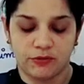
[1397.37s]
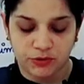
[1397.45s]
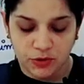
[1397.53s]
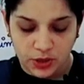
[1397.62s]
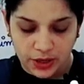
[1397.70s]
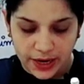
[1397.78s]

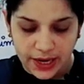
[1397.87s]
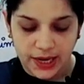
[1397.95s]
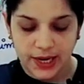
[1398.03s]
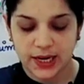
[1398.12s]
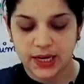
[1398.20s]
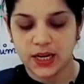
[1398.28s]
for
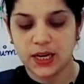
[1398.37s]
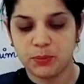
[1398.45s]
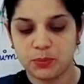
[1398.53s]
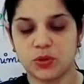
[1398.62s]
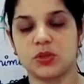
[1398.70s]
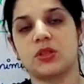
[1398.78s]

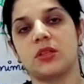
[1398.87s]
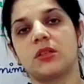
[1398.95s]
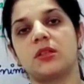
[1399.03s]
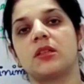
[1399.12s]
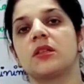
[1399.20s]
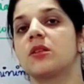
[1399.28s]
any
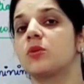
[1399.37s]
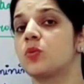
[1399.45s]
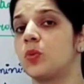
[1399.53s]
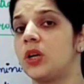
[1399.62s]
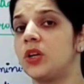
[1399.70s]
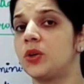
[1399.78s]
process in
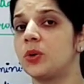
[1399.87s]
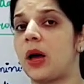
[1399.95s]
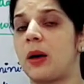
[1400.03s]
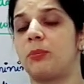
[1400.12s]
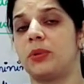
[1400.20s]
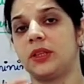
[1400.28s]
this world to
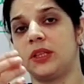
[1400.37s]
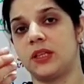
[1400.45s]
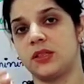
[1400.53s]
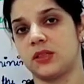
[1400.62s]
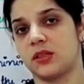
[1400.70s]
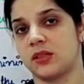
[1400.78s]
happen,
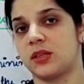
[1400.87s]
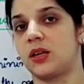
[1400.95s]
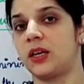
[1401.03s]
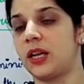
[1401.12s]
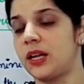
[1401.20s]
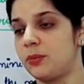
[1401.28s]
there is a
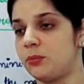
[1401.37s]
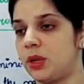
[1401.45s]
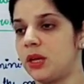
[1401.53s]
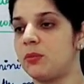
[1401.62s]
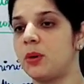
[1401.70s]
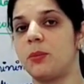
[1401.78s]
certain
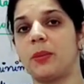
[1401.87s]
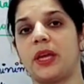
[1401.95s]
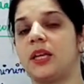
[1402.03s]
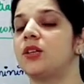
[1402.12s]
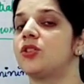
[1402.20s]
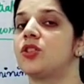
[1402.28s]
minimum
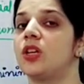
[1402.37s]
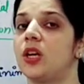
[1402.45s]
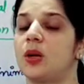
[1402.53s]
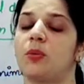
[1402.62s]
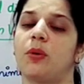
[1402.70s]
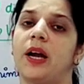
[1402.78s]
energy
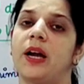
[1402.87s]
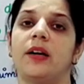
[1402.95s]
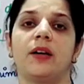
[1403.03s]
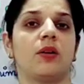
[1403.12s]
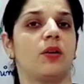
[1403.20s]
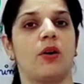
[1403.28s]

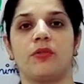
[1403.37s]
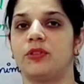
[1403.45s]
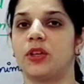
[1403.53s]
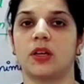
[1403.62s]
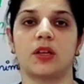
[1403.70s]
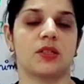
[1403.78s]
required
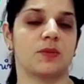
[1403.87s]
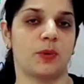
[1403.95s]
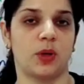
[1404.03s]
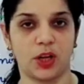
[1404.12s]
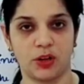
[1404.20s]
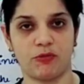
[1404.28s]
of the
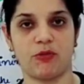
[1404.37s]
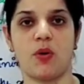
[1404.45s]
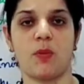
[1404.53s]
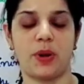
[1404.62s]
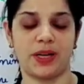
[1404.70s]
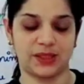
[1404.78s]
corresponding
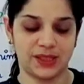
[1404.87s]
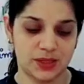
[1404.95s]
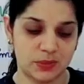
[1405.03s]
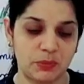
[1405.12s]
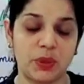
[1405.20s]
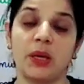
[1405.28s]
form, and
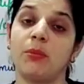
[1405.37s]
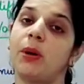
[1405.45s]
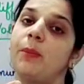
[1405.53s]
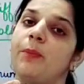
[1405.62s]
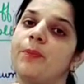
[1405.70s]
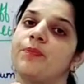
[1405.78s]
this
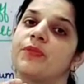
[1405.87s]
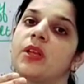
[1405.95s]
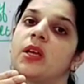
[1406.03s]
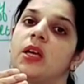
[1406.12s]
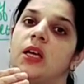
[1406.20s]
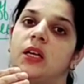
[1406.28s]
minimum
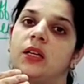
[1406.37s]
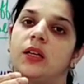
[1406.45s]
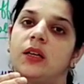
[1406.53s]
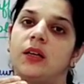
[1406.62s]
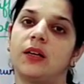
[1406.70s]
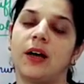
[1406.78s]

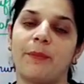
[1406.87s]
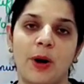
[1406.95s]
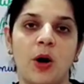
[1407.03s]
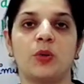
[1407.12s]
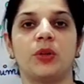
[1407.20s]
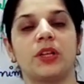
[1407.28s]

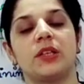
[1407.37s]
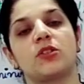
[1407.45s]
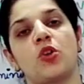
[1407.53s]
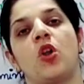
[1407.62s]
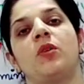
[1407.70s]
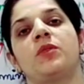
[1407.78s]
amount
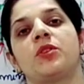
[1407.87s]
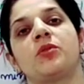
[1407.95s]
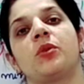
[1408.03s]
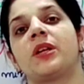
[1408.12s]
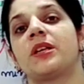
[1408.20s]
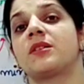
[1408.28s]
is always
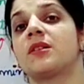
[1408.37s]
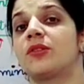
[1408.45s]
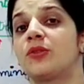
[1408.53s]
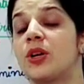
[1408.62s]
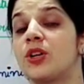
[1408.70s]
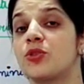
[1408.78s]
known as the
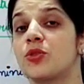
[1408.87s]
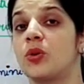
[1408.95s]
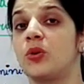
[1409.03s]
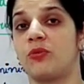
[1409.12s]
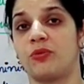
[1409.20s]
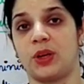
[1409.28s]

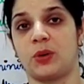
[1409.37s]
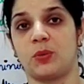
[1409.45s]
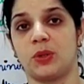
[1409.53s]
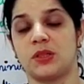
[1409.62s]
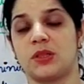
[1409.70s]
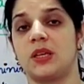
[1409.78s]
threshold
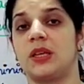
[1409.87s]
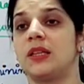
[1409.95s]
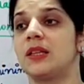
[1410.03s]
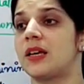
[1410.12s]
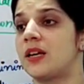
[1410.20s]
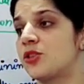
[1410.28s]

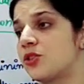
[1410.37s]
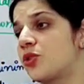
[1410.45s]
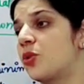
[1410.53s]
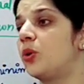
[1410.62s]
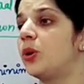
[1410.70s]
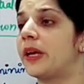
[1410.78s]
frequency,
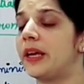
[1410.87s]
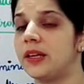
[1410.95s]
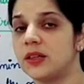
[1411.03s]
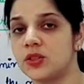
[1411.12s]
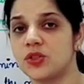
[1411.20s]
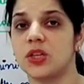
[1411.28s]
threshold
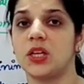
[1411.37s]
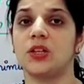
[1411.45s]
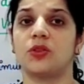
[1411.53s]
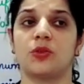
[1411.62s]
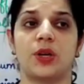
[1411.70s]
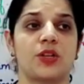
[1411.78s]

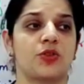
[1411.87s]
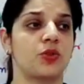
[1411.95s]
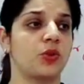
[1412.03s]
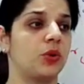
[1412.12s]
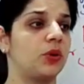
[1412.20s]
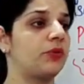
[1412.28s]
energy,
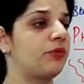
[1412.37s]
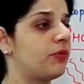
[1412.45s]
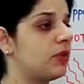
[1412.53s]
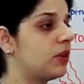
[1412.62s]
threshold